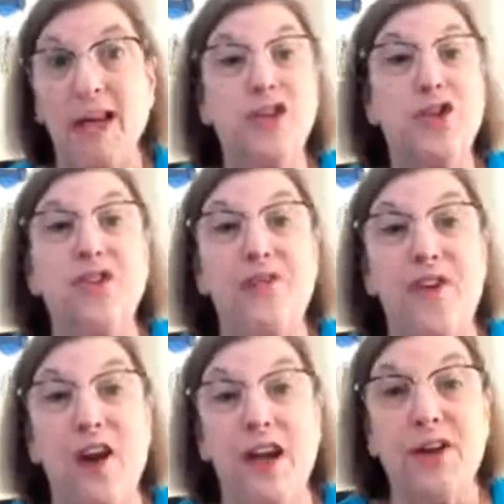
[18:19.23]
to
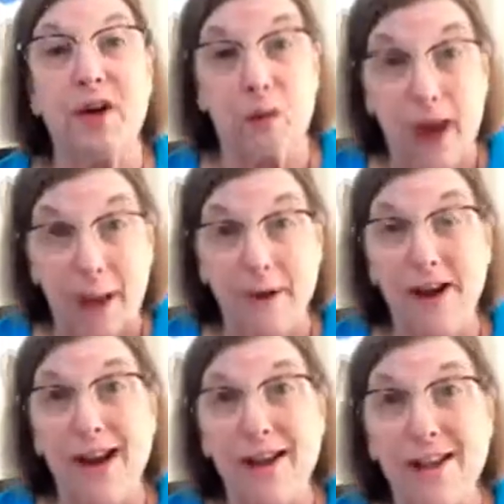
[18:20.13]
find a
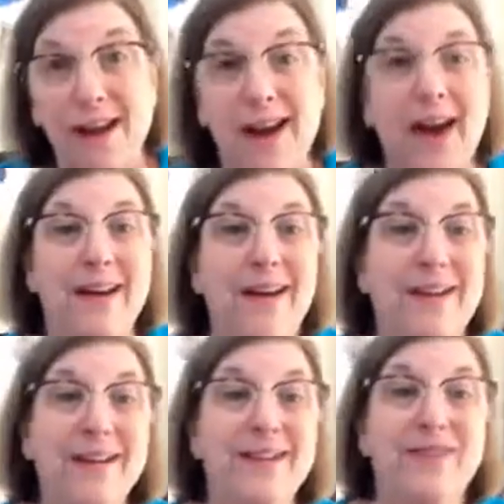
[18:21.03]
rabbi, and I
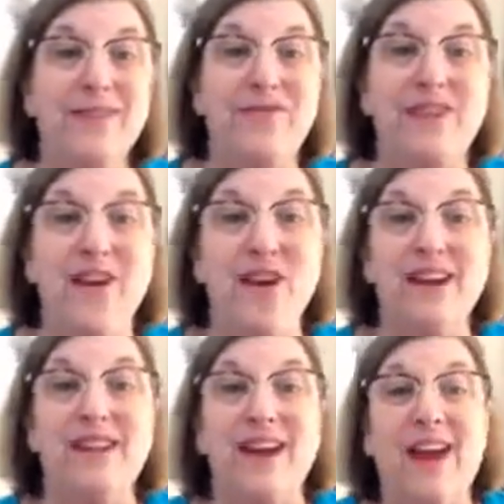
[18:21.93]
need you to
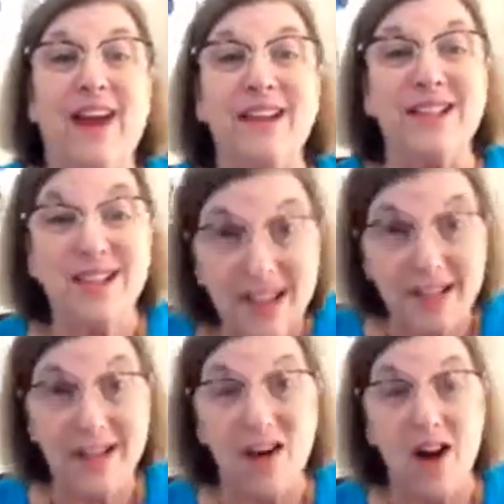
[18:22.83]
find a
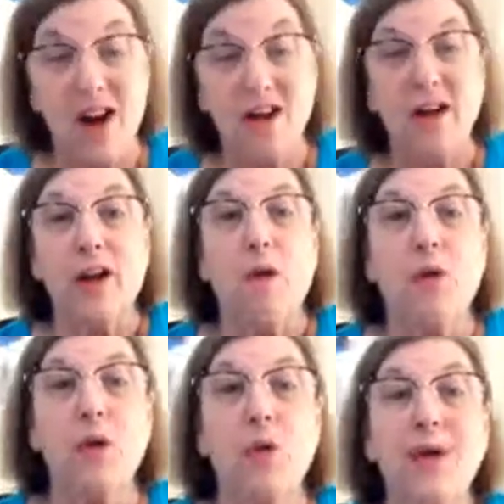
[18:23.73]
synagogue
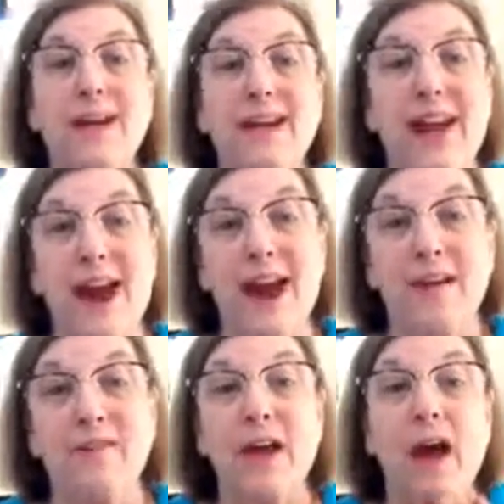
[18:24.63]
where we can
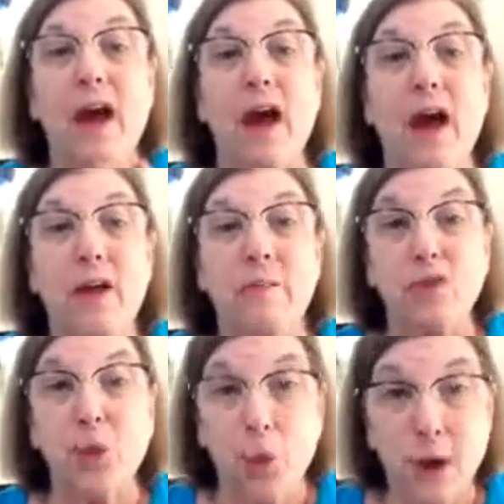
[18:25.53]
have
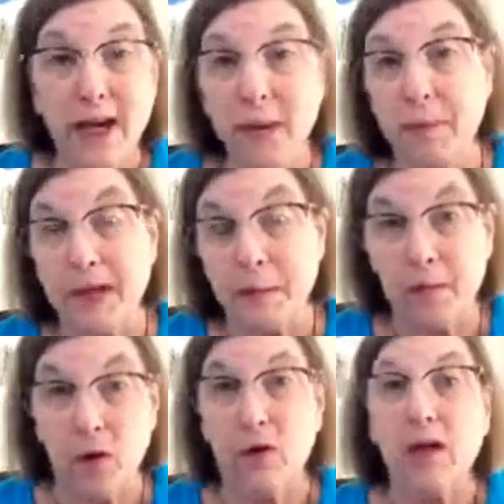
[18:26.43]
20
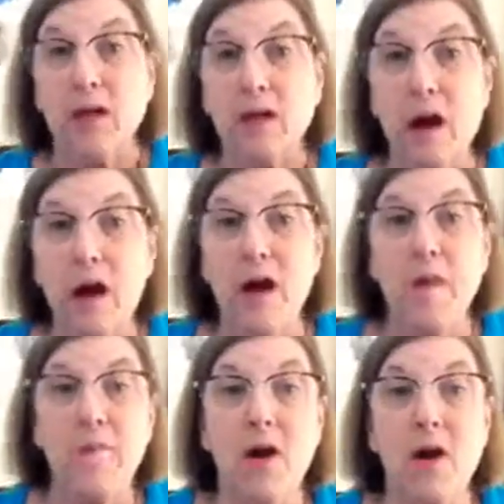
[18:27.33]
people
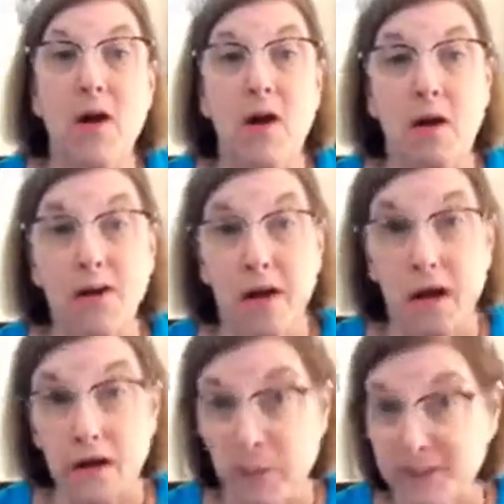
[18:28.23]
come on a
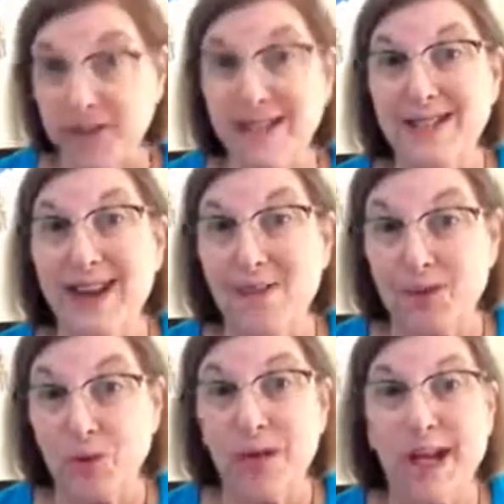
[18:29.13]
couple days after
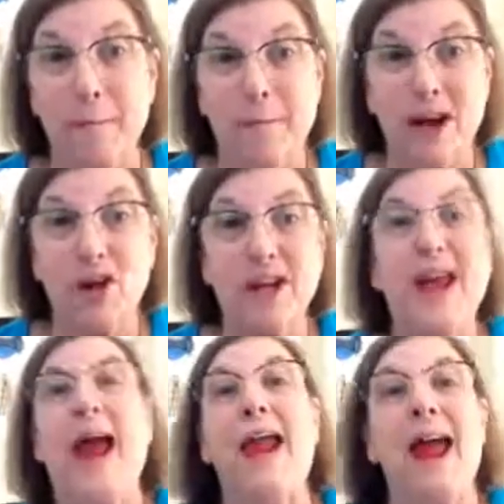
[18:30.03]
we get married
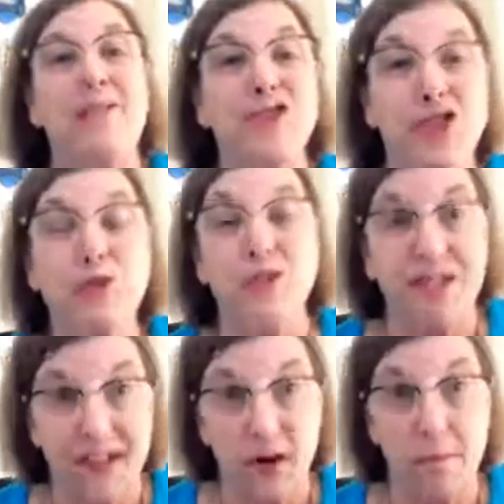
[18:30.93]
and have a Jewish
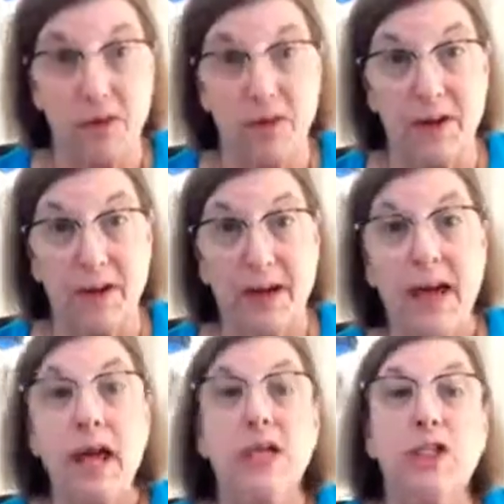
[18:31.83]
ceremony.
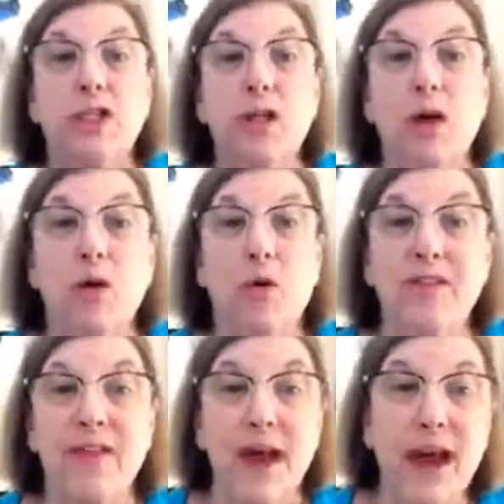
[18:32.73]
So
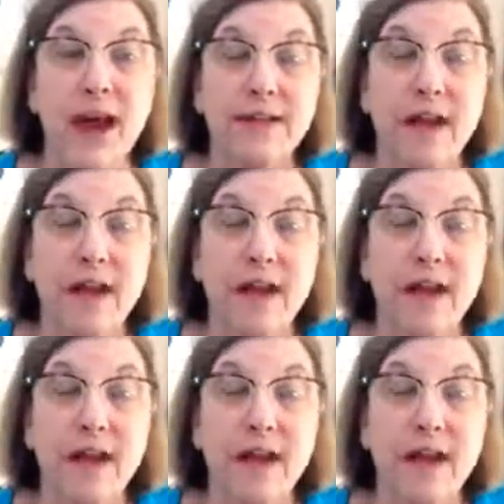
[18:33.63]
that